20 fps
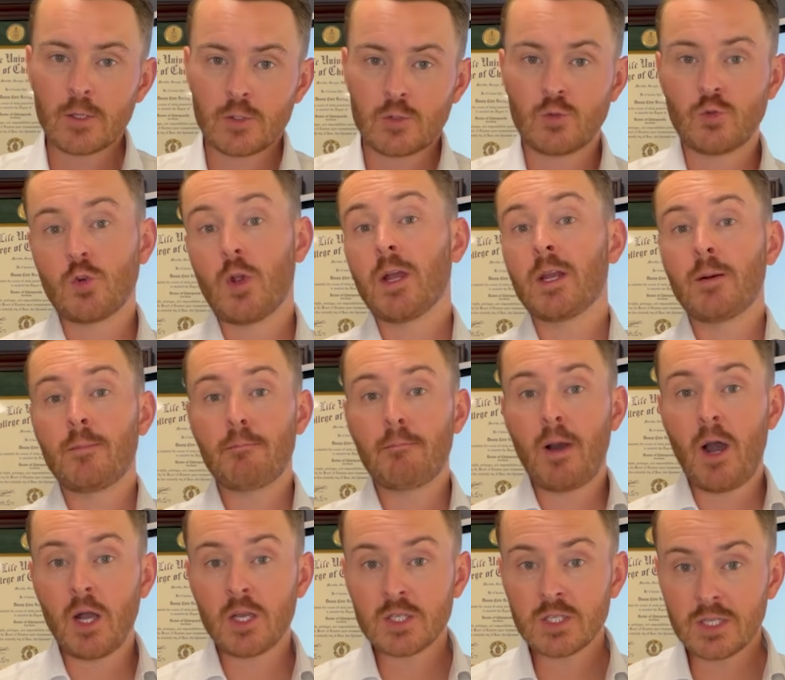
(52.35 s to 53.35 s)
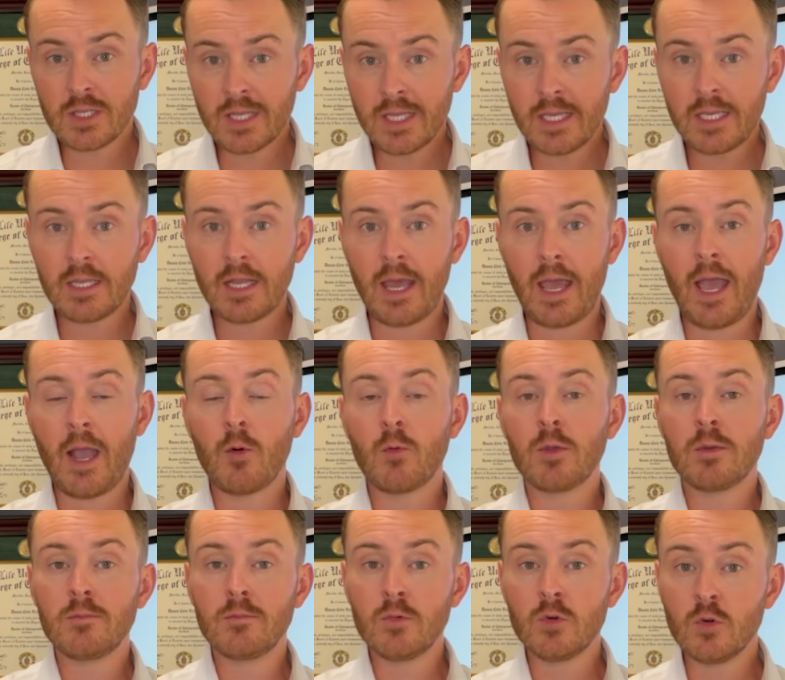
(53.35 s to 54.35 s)
trying to modulate how
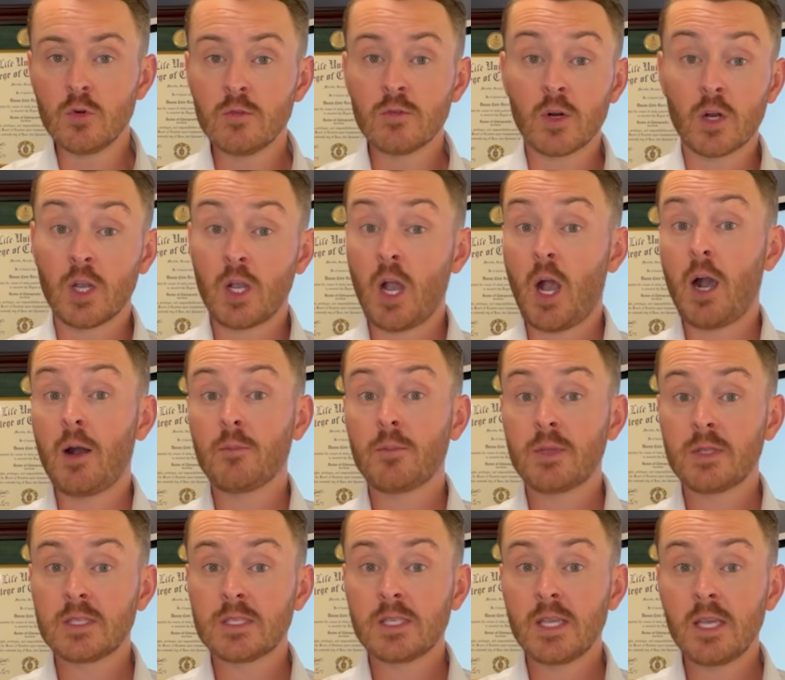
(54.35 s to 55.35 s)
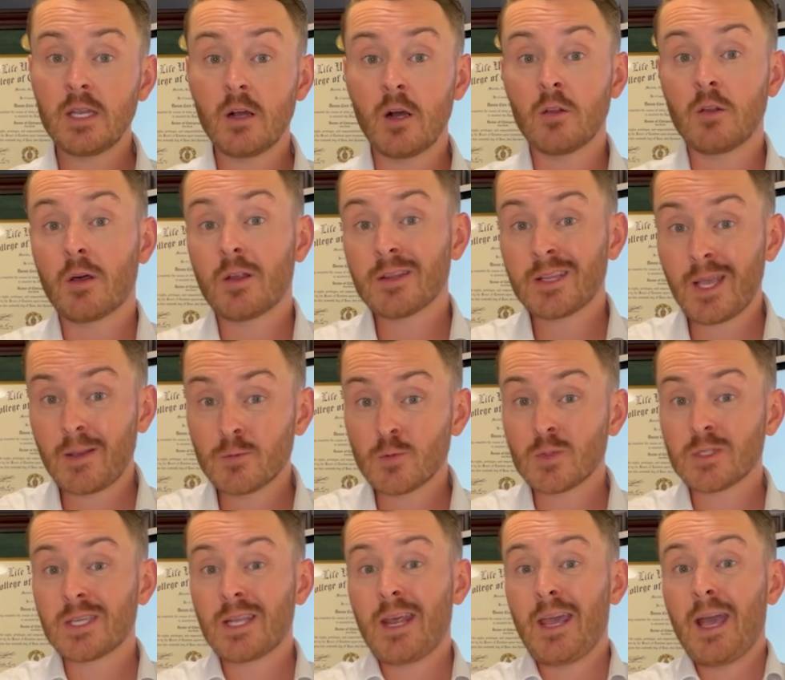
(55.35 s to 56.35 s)
we move or compensate, a lot of times
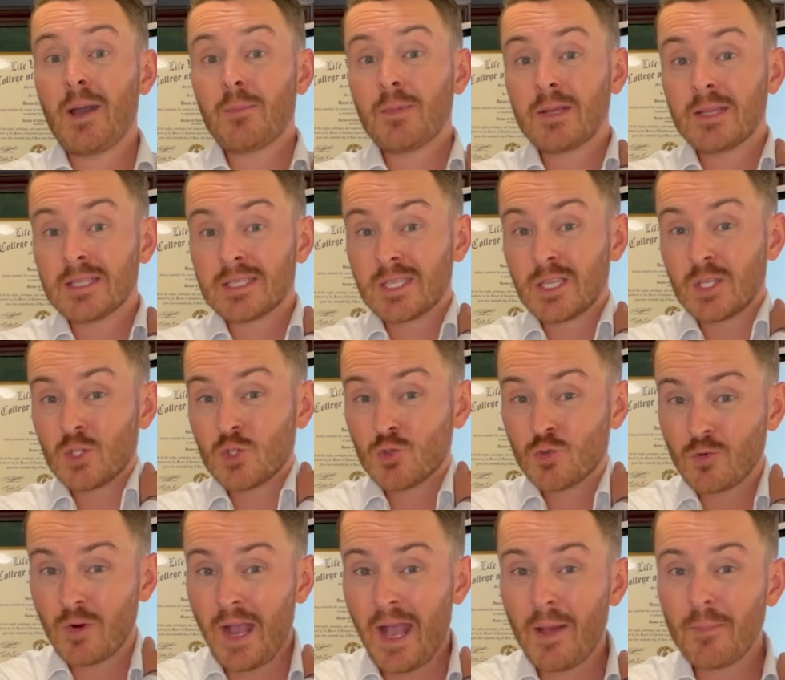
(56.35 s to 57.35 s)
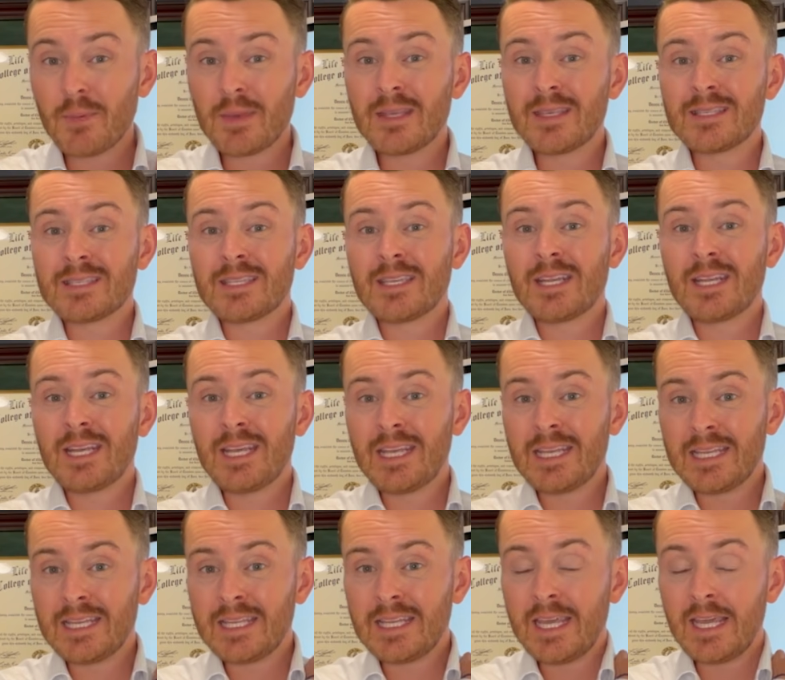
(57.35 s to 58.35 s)
what's going to happen is the trap is going to
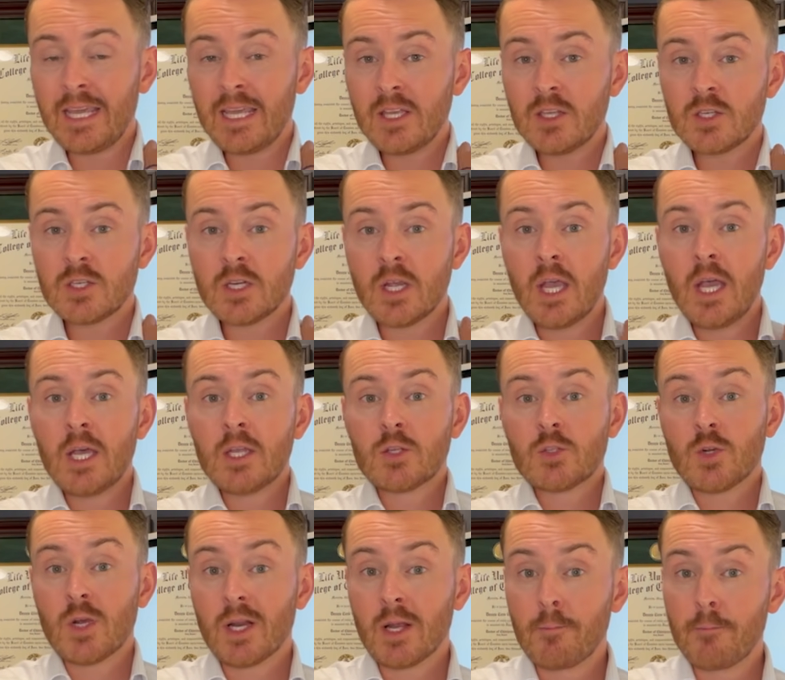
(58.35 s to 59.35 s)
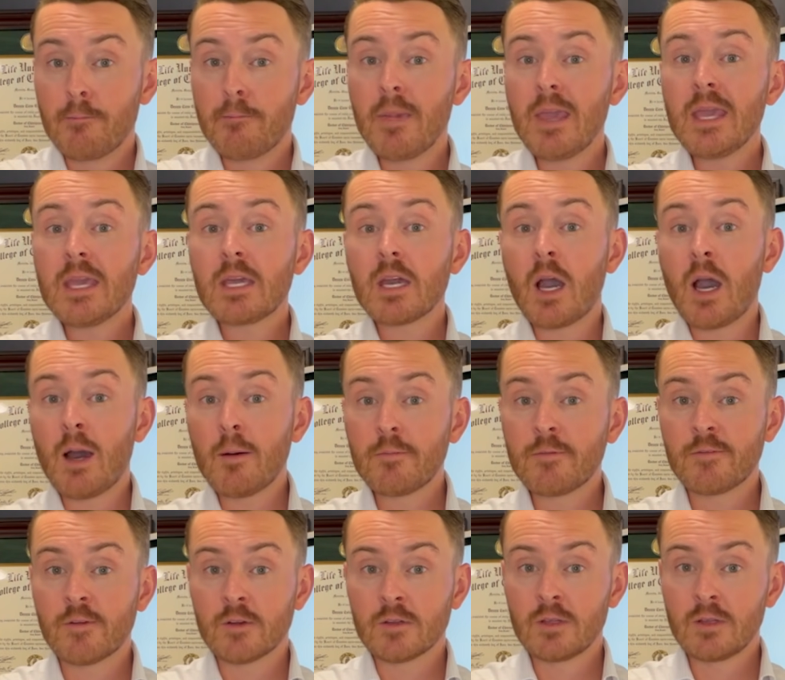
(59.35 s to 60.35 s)
engage to try to make up
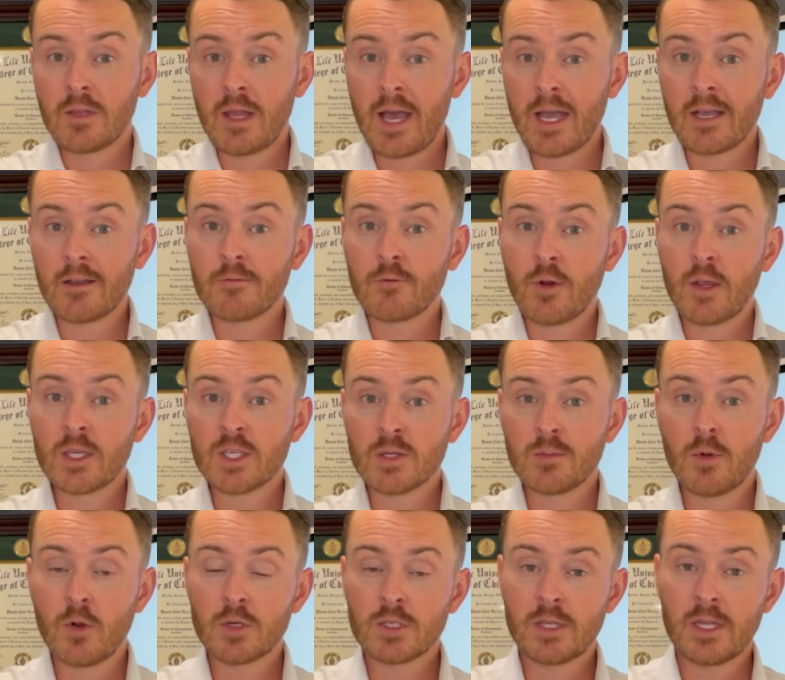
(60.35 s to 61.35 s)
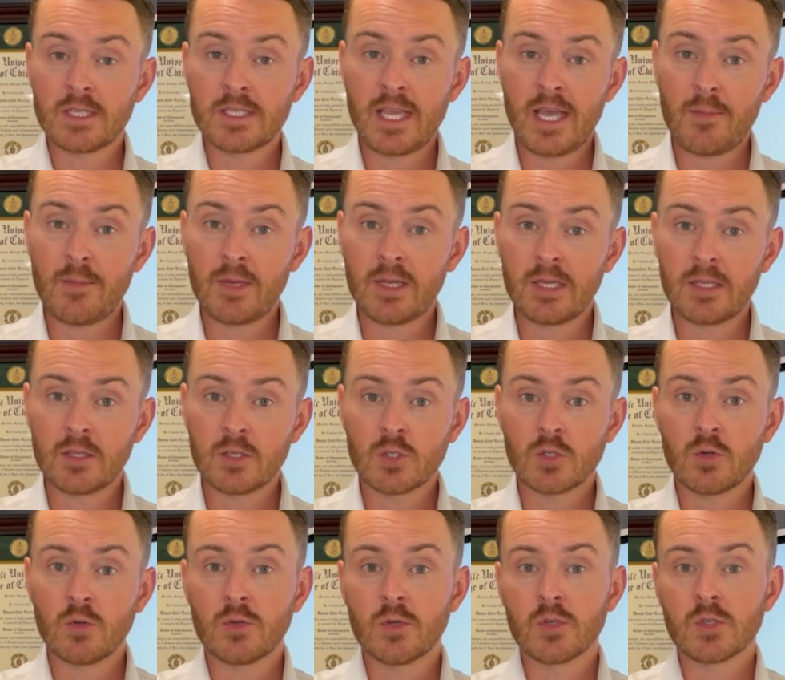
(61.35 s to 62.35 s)
for the lack of range of motion that's happening in the
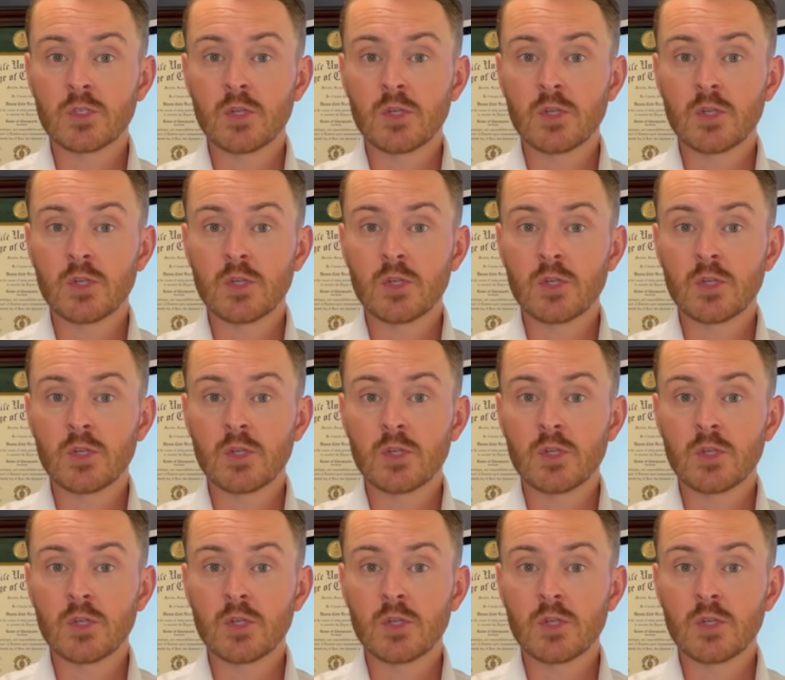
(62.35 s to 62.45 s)
shoulder.